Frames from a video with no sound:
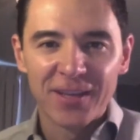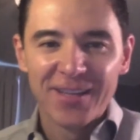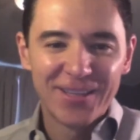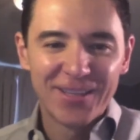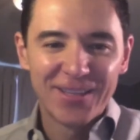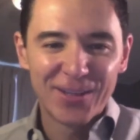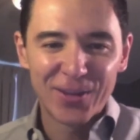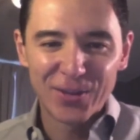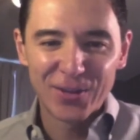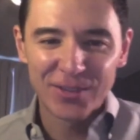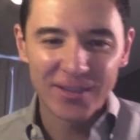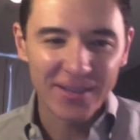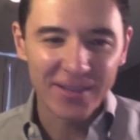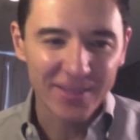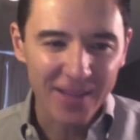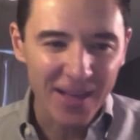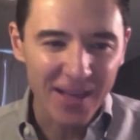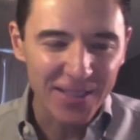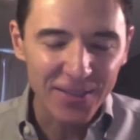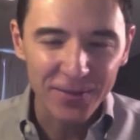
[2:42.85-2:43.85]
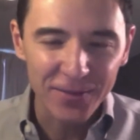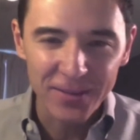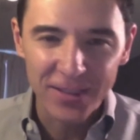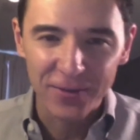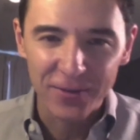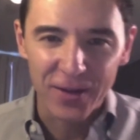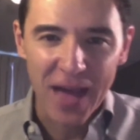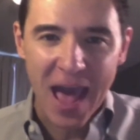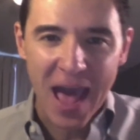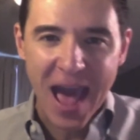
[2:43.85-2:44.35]
You know, there's lots of
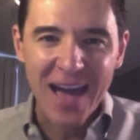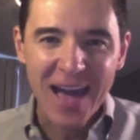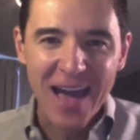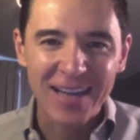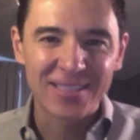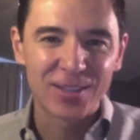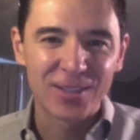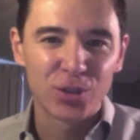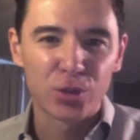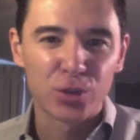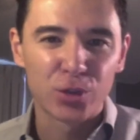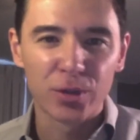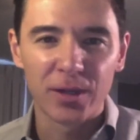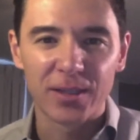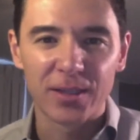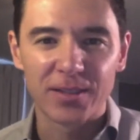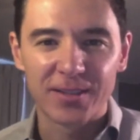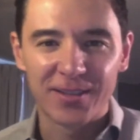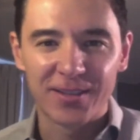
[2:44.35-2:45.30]
different hacks and tricks.